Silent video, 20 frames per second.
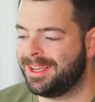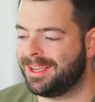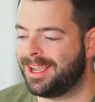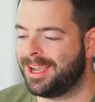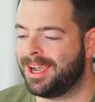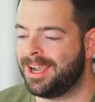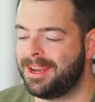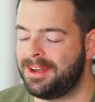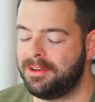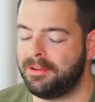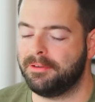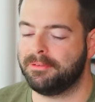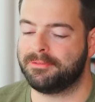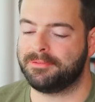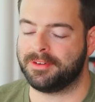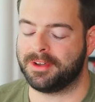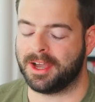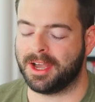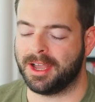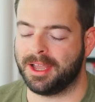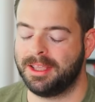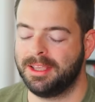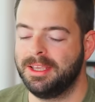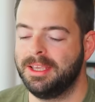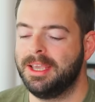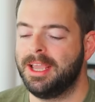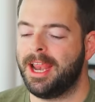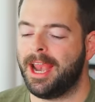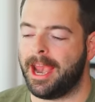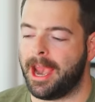kind of uh,
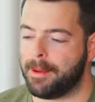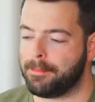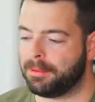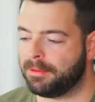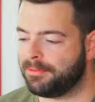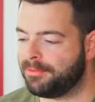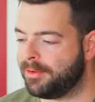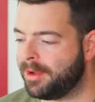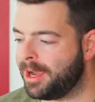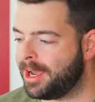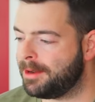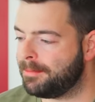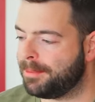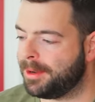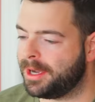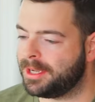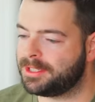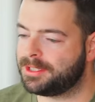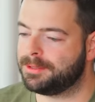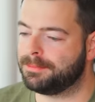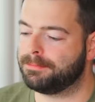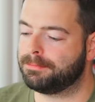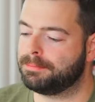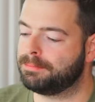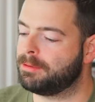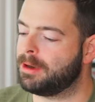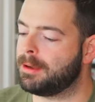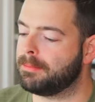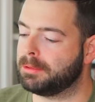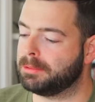amplified by some
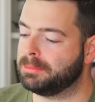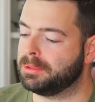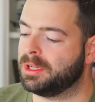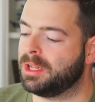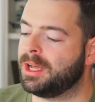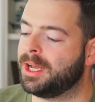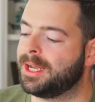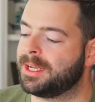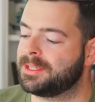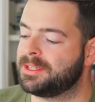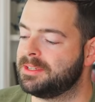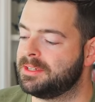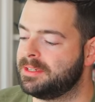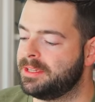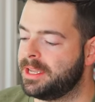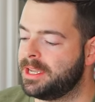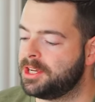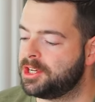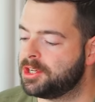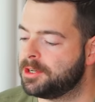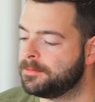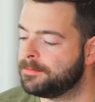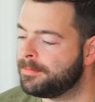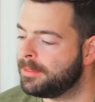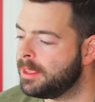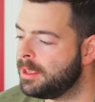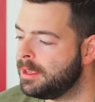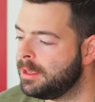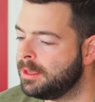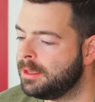probable oxidation.
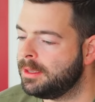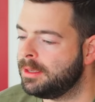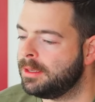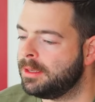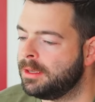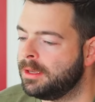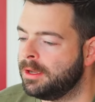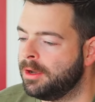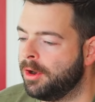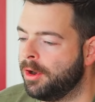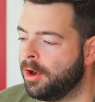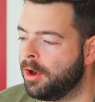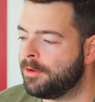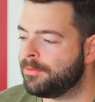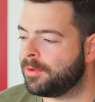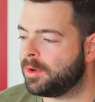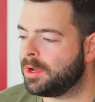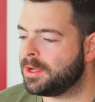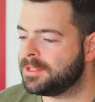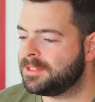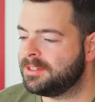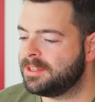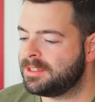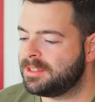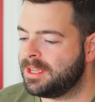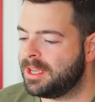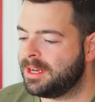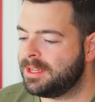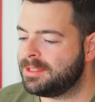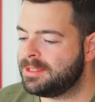Overall,
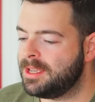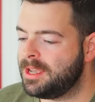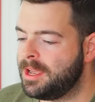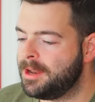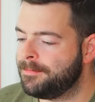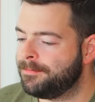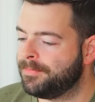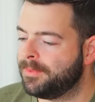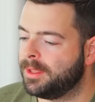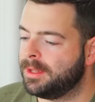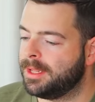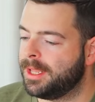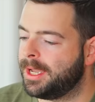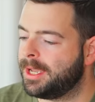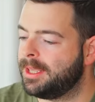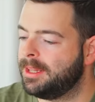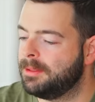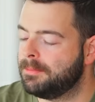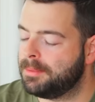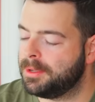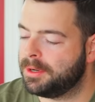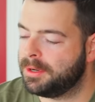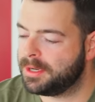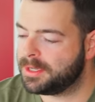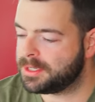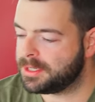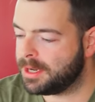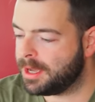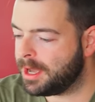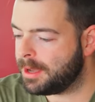6 out of 10, lacking the
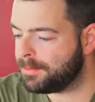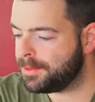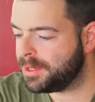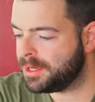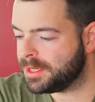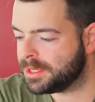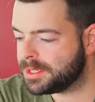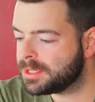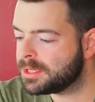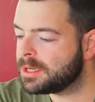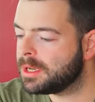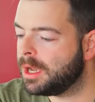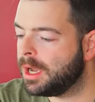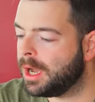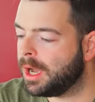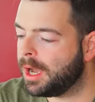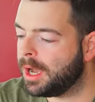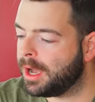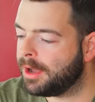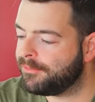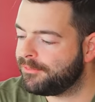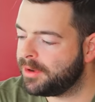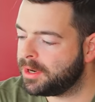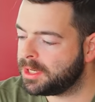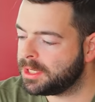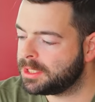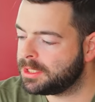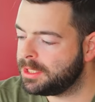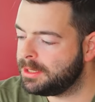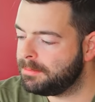bitterness and hoppiness. Uh,
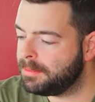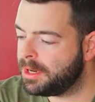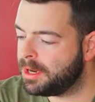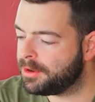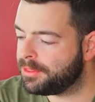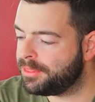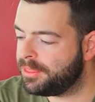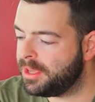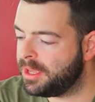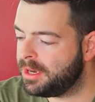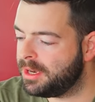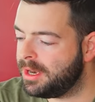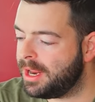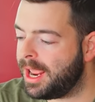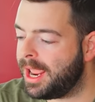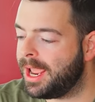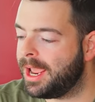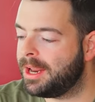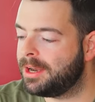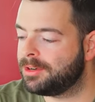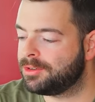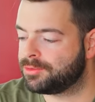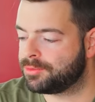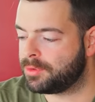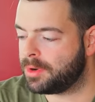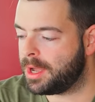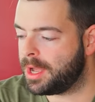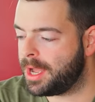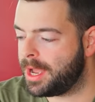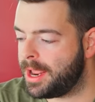fairly clean beer, thin and
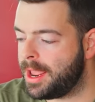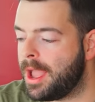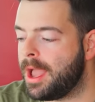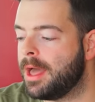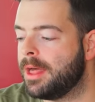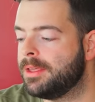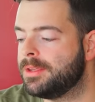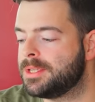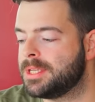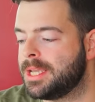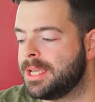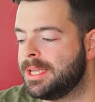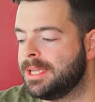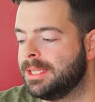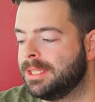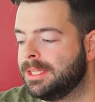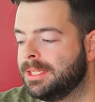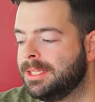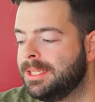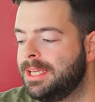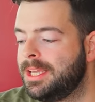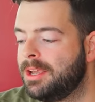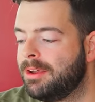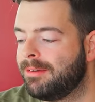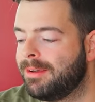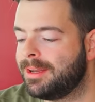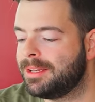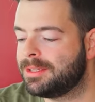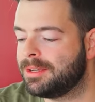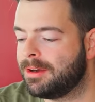dry as a
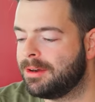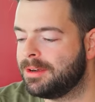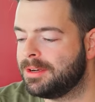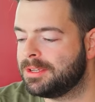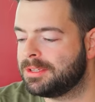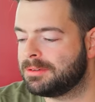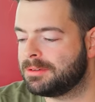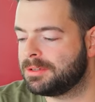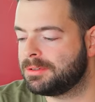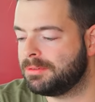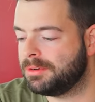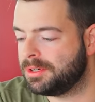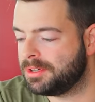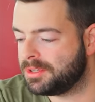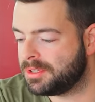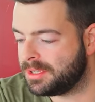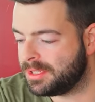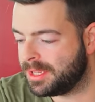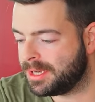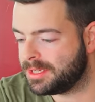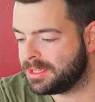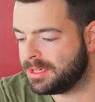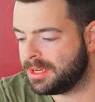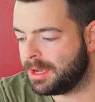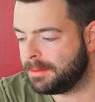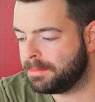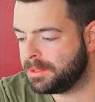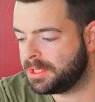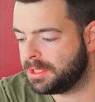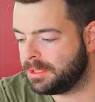lingering tartness or astringency that is
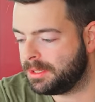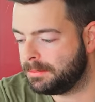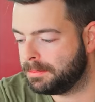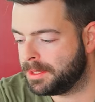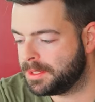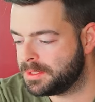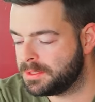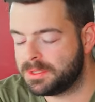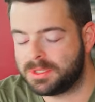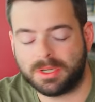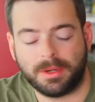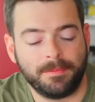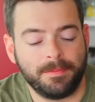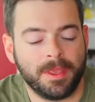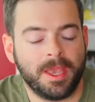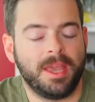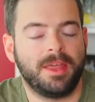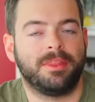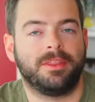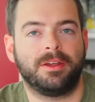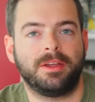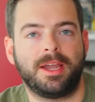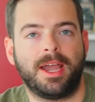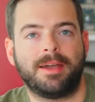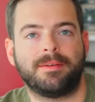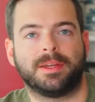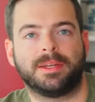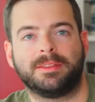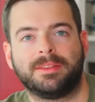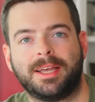not particularly pleasant. So there you
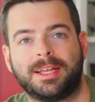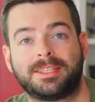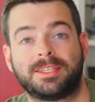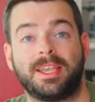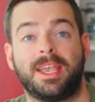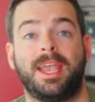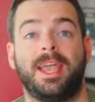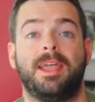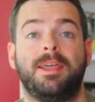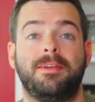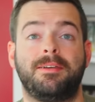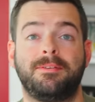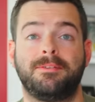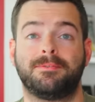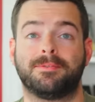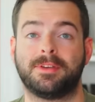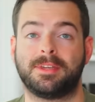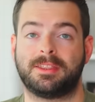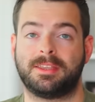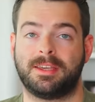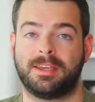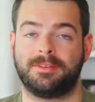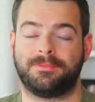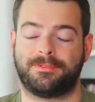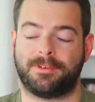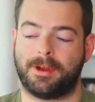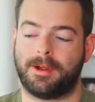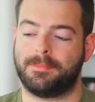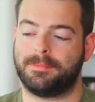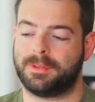have it. That's everything
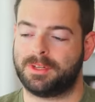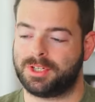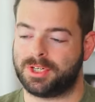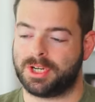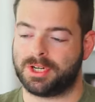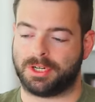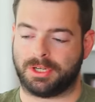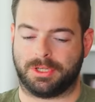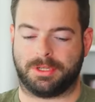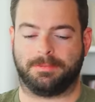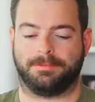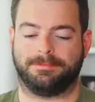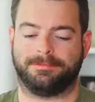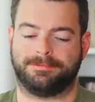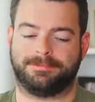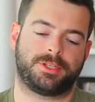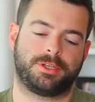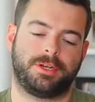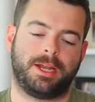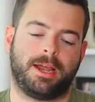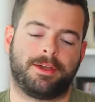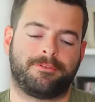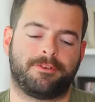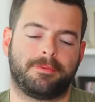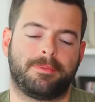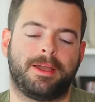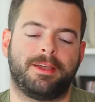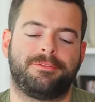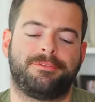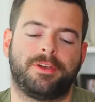from the judges. So now
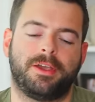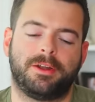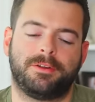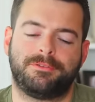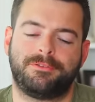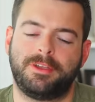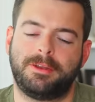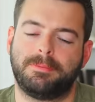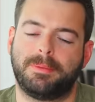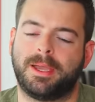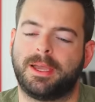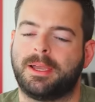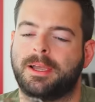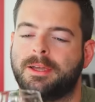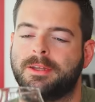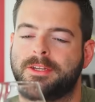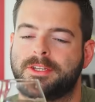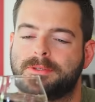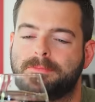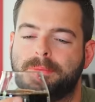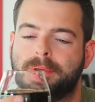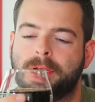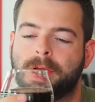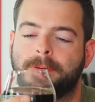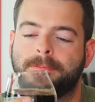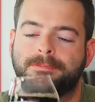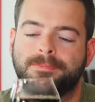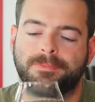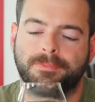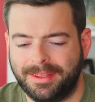for my final feedback on this
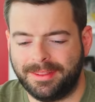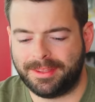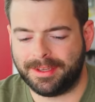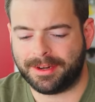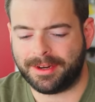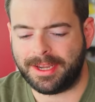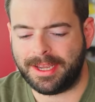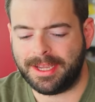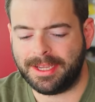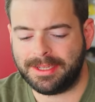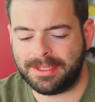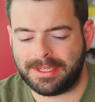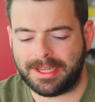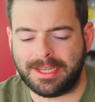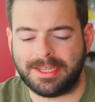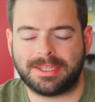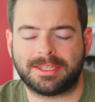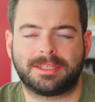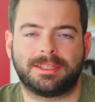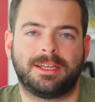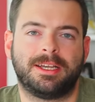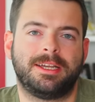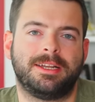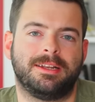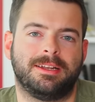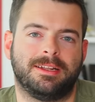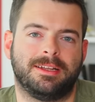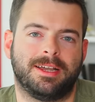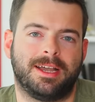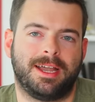beer. There is a slight
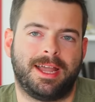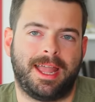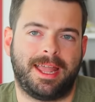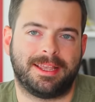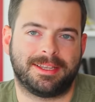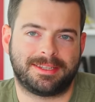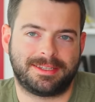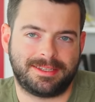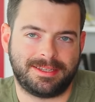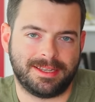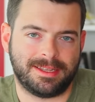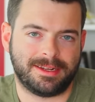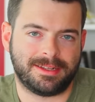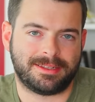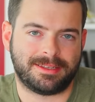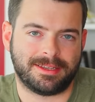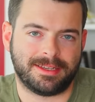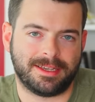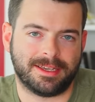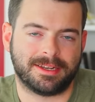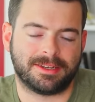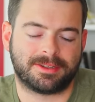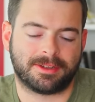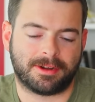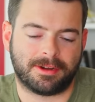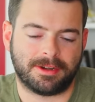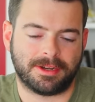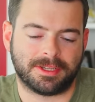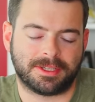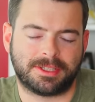acidity and
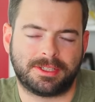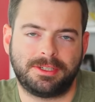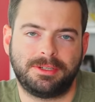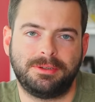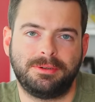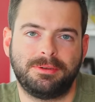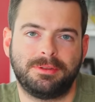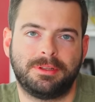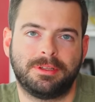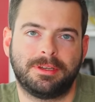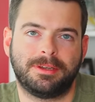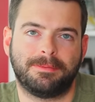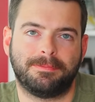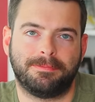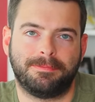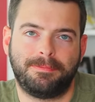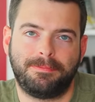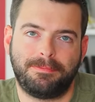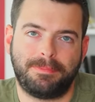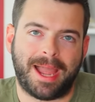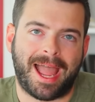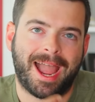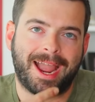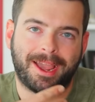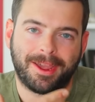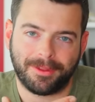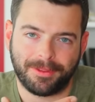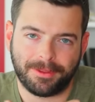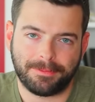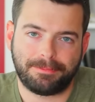tartness to the
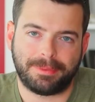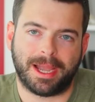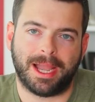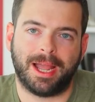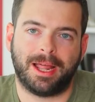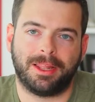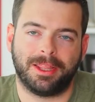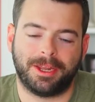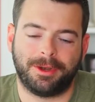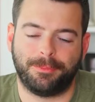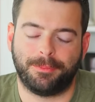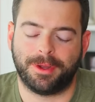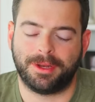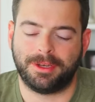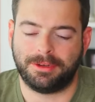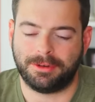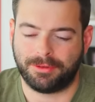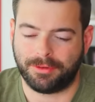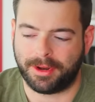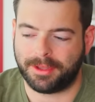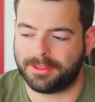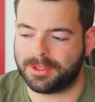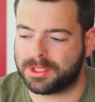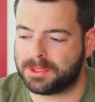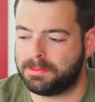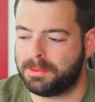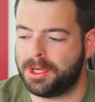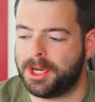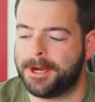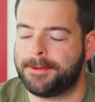back of the palate when you drink this
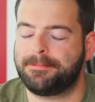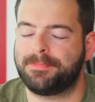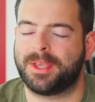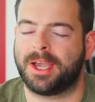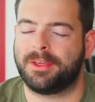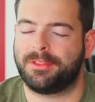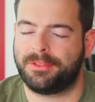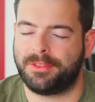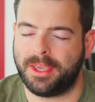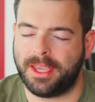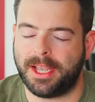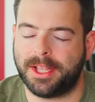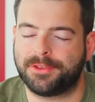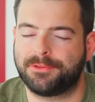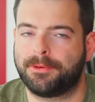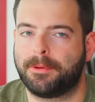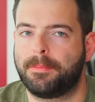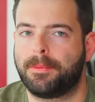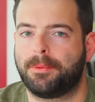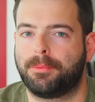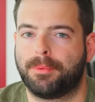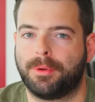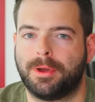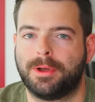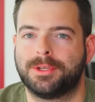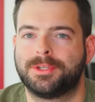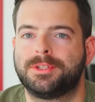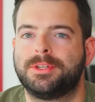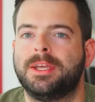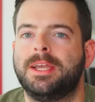beer. I think it's from the
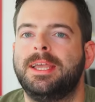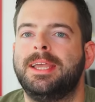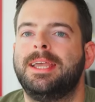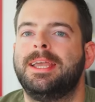roast.